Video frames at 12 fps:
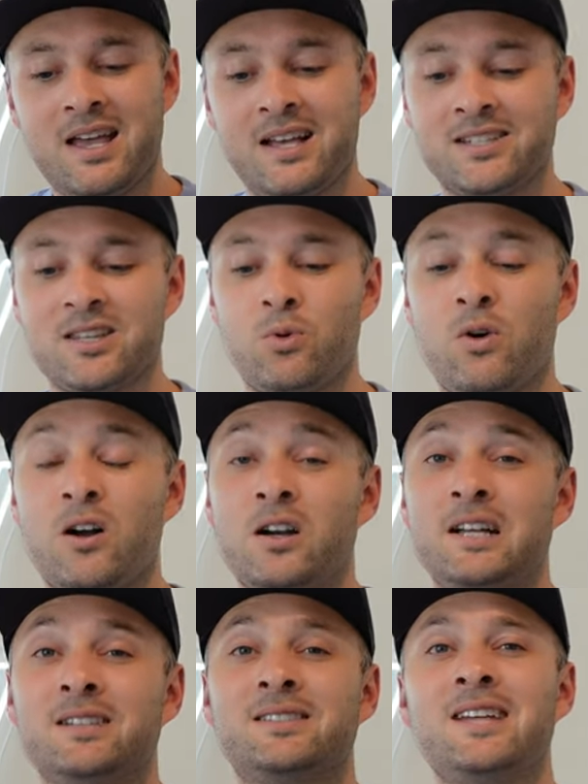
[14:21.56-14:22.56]
is the
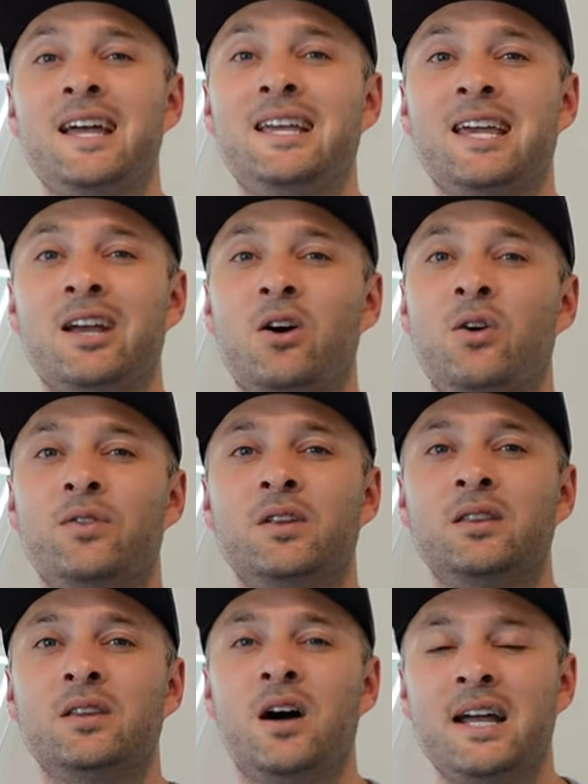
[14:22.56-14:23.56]
Warriors taking on
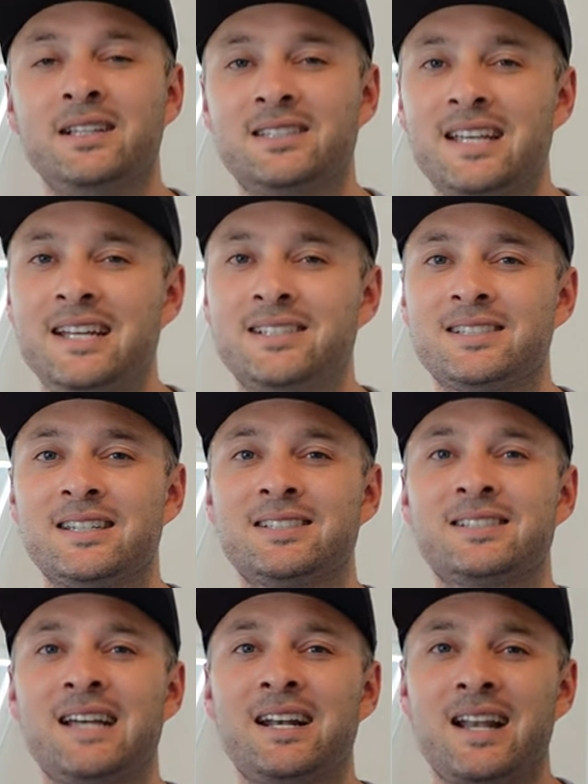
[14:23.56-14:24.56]
the Knights. Easter
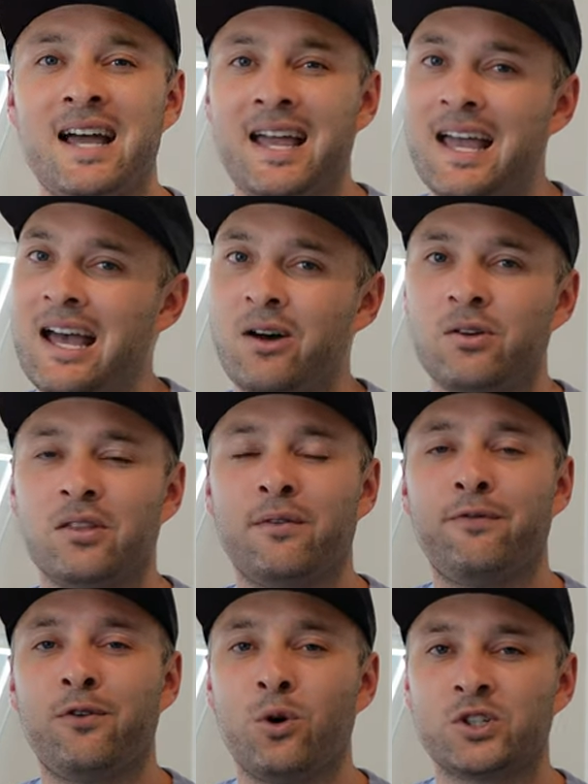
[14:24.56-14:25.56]
Sunday out at the
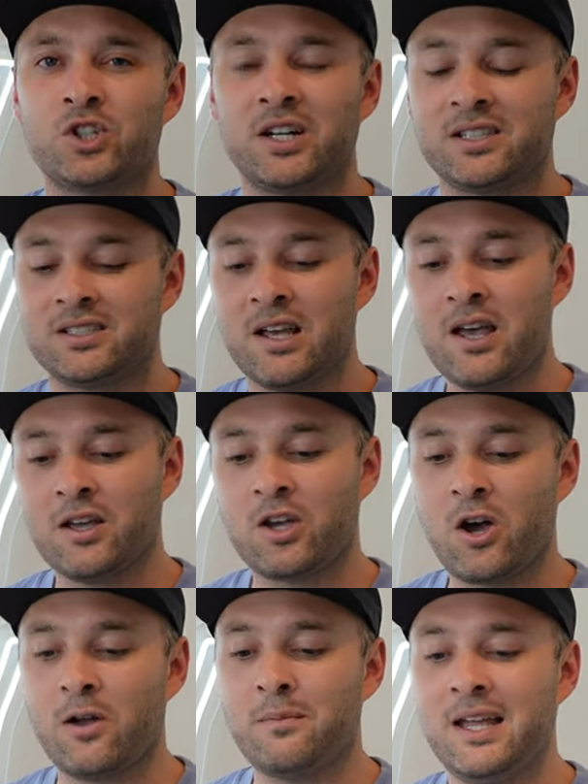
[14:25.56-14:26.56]
Fortress,
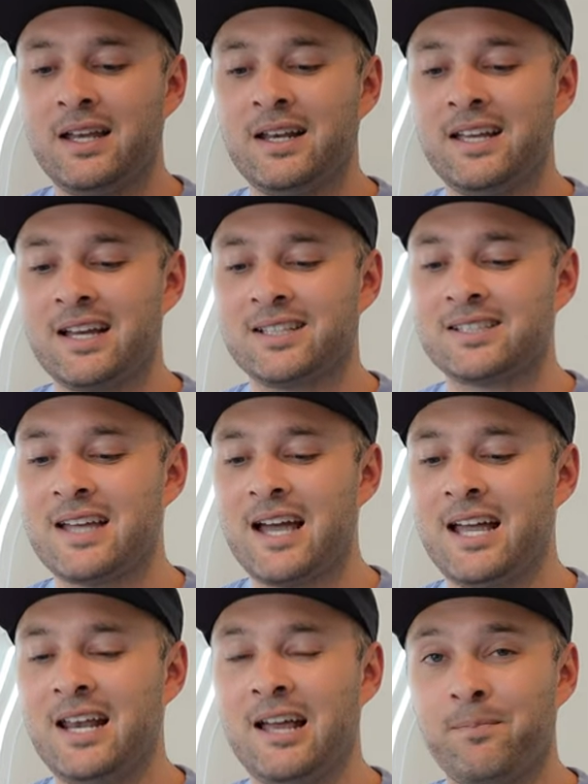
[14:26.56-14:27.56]
Go Media
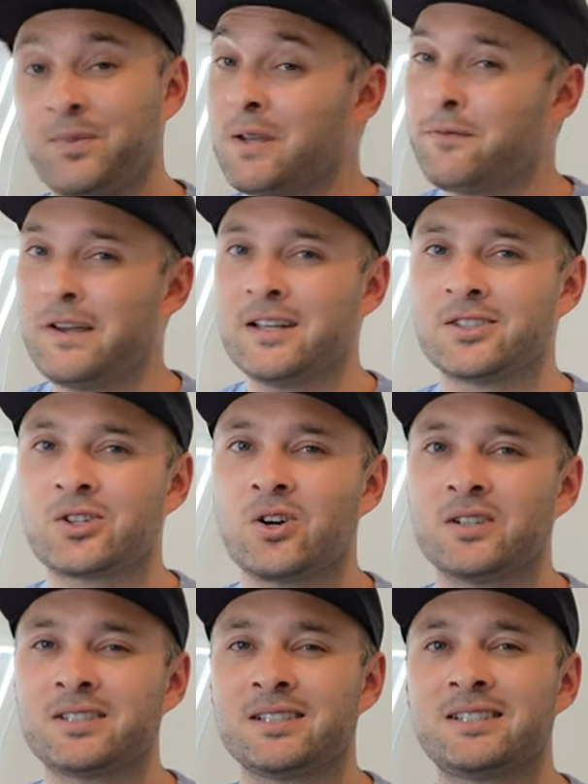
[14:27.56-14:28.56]
Stadium fingers
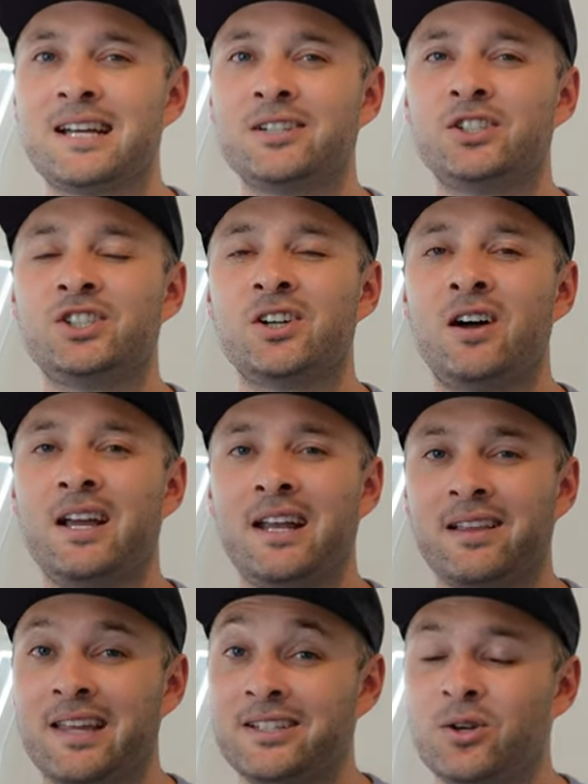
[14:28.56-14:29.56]
crossed the sun's
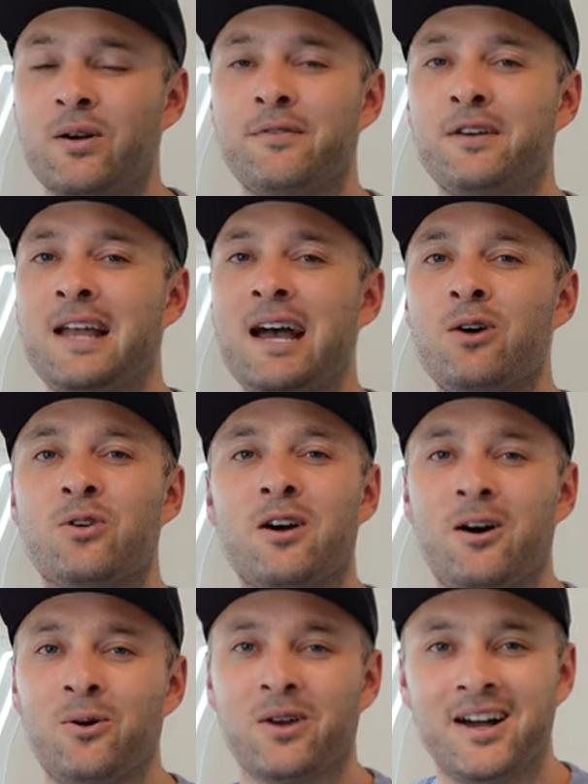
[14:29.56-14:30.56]
shining. They do have an
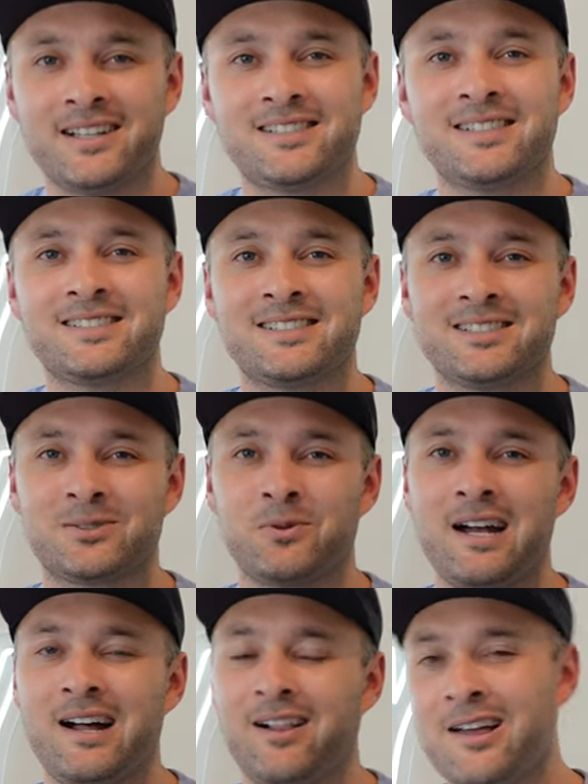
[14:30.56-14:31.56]
alcohol license as
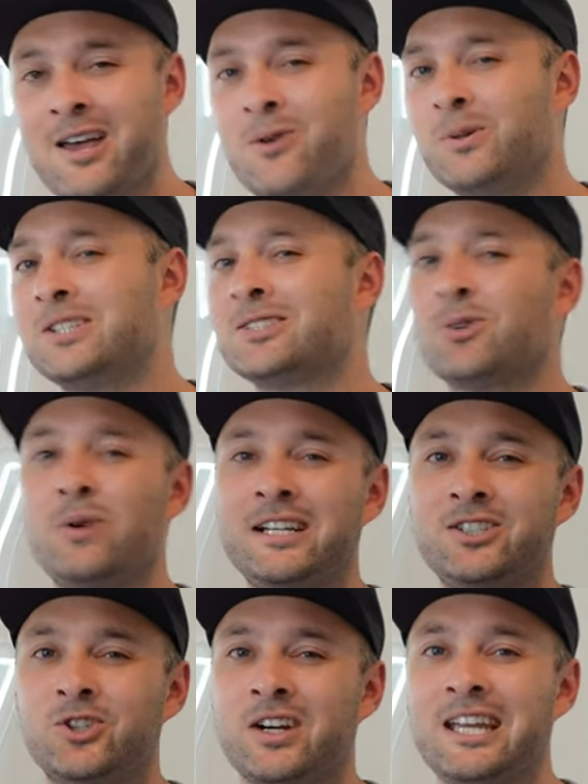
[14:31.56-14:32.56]
well, which is
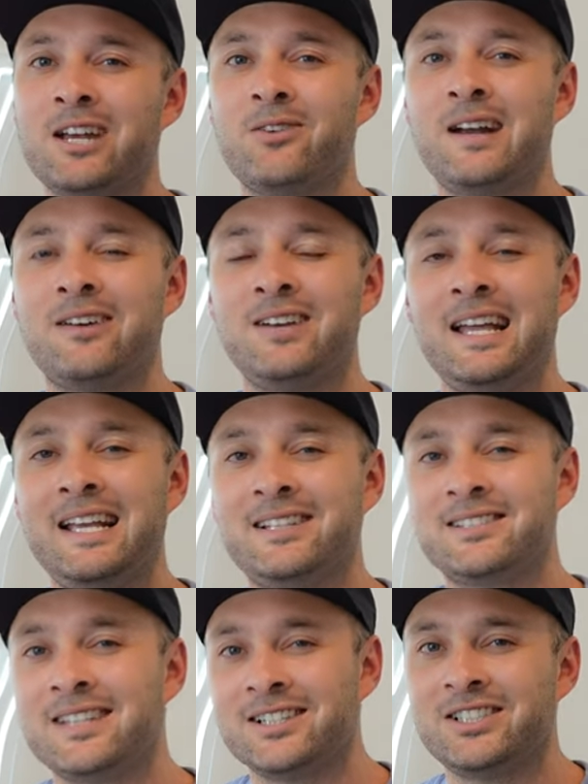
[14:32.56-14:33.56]
always tricky around
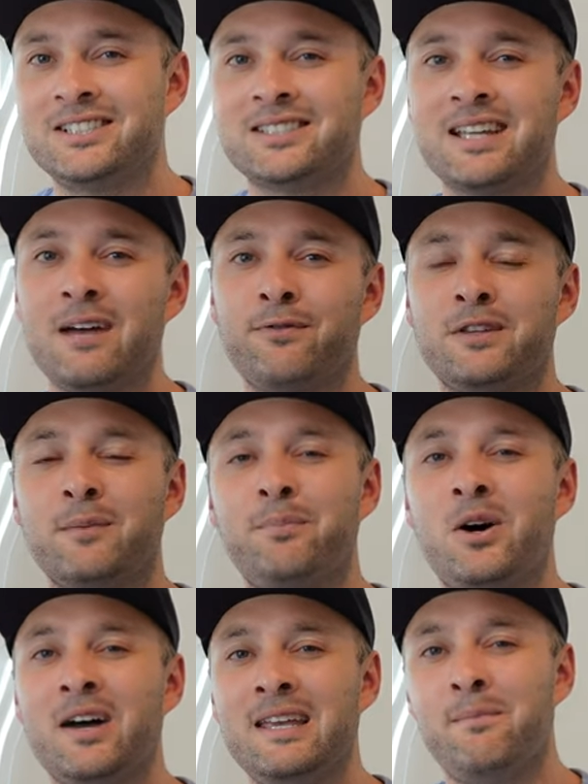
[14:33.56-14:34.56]
Easter. She's tough to
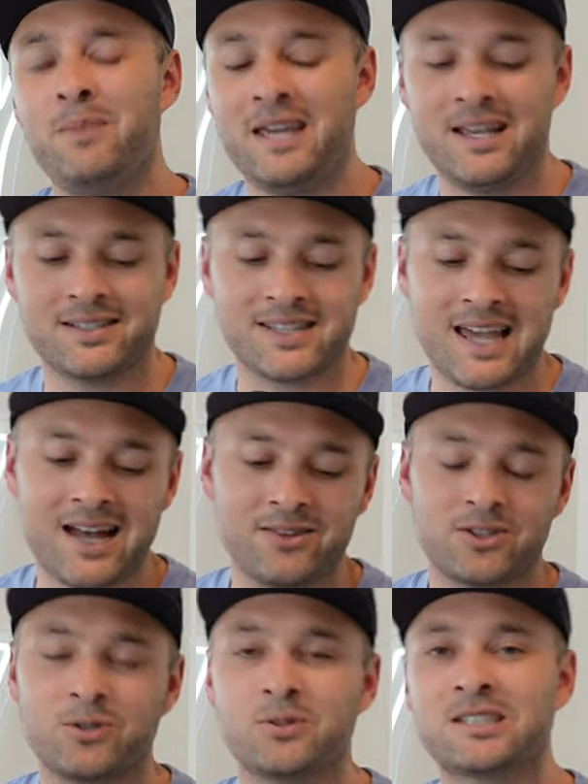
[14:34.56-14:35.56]
buy your beers, can't
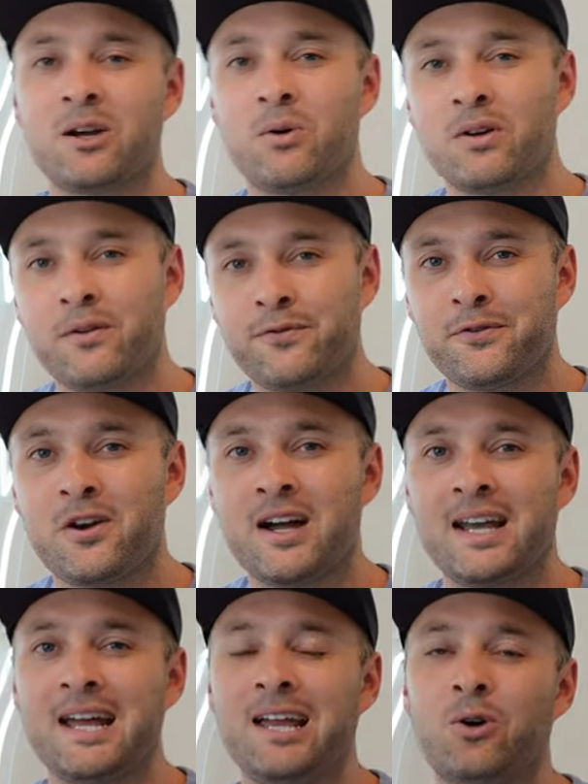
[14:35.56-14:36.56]
do so on a
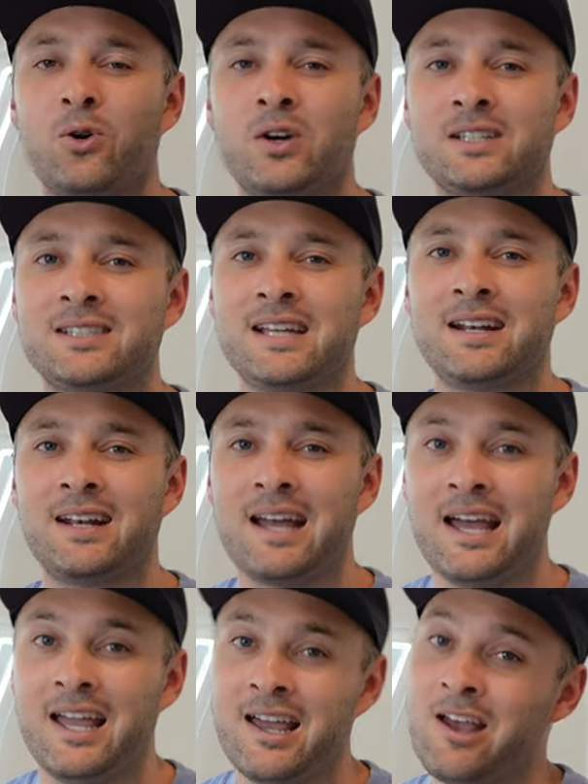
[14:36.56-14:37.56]
Friday or a
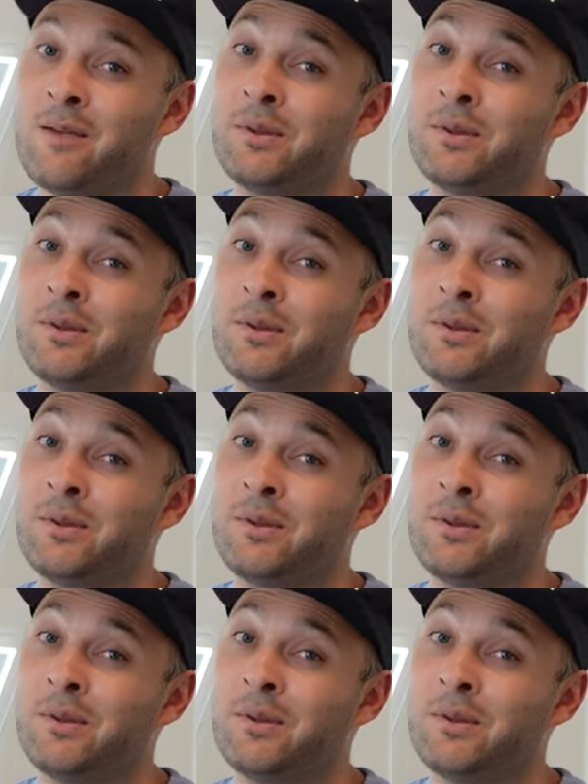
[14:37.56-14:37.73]
Sunday.